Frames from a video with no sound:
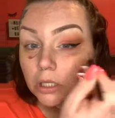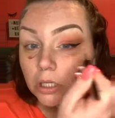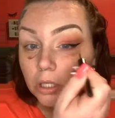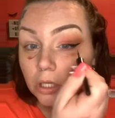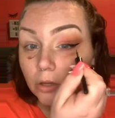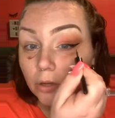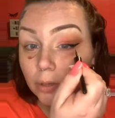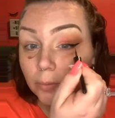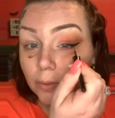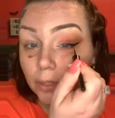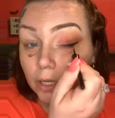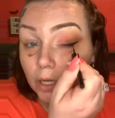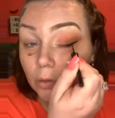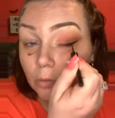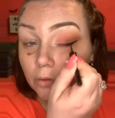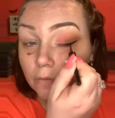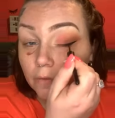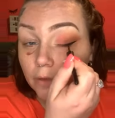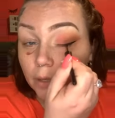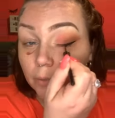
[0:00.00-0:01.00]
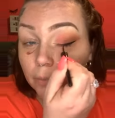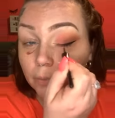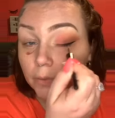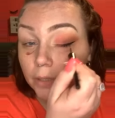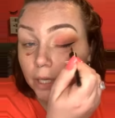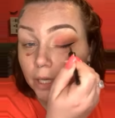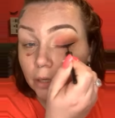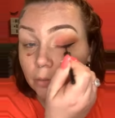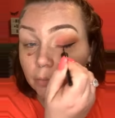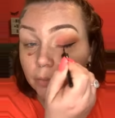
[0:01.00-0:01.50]
You know, it would help if I
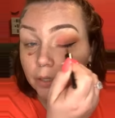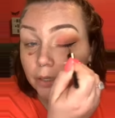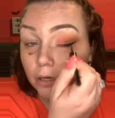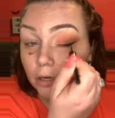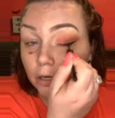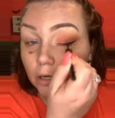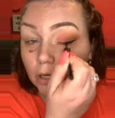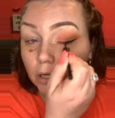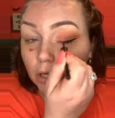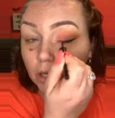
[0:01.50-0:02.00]
got a mirror and